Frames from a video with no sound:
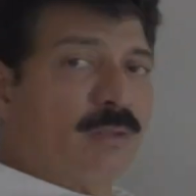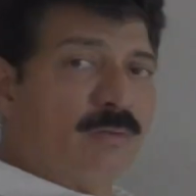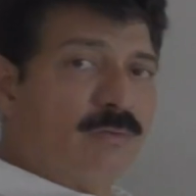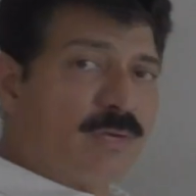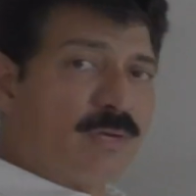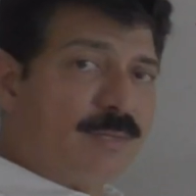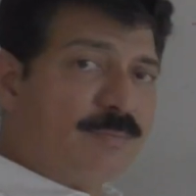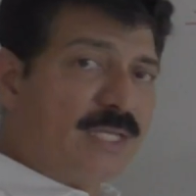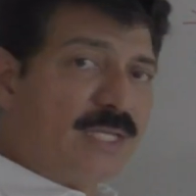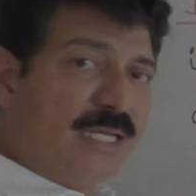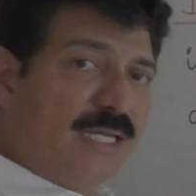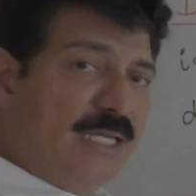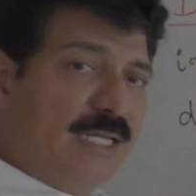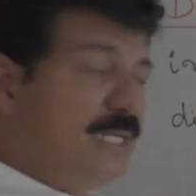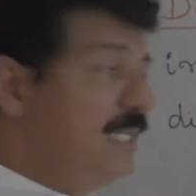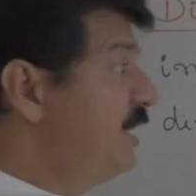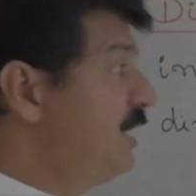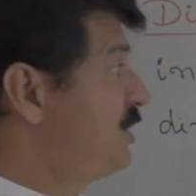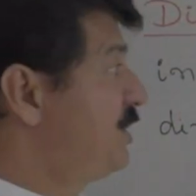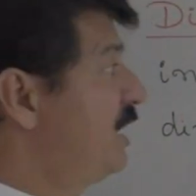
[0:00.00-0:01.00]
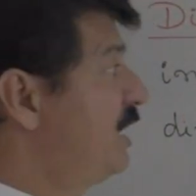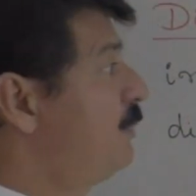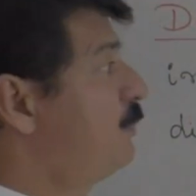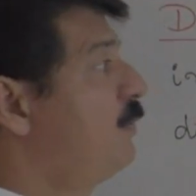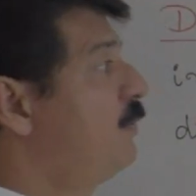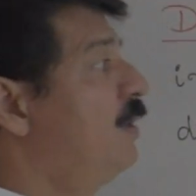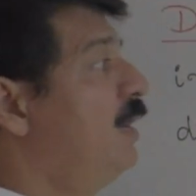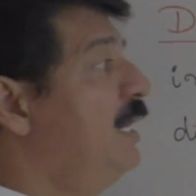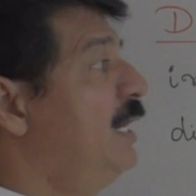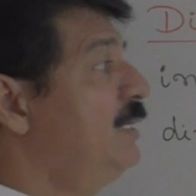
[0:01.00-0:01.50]
from the initial
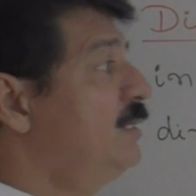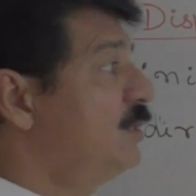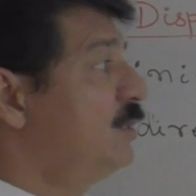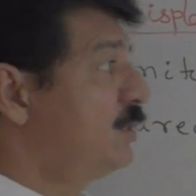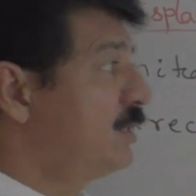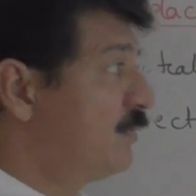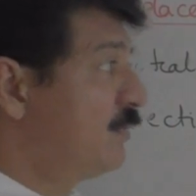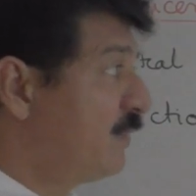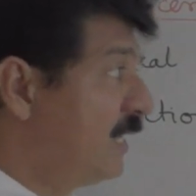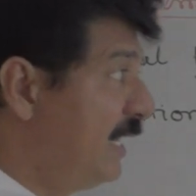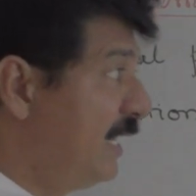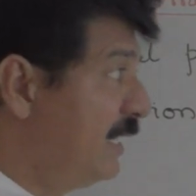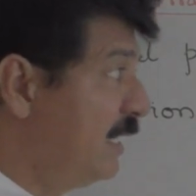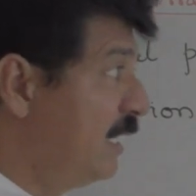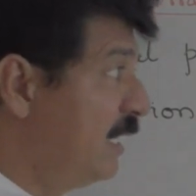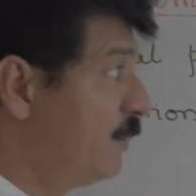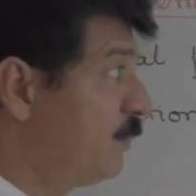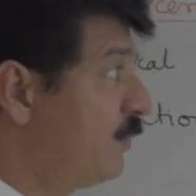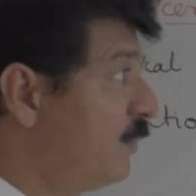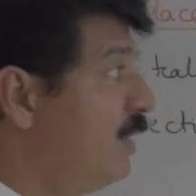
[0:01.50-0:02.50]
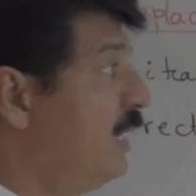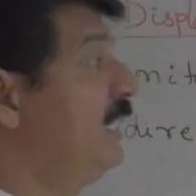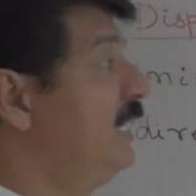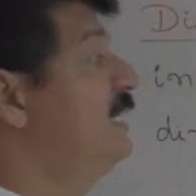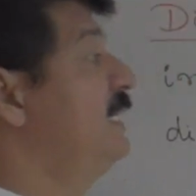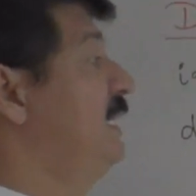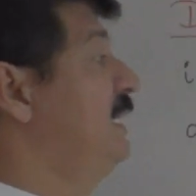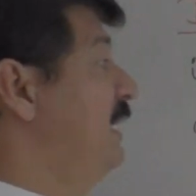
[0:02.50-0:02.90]
point to the final point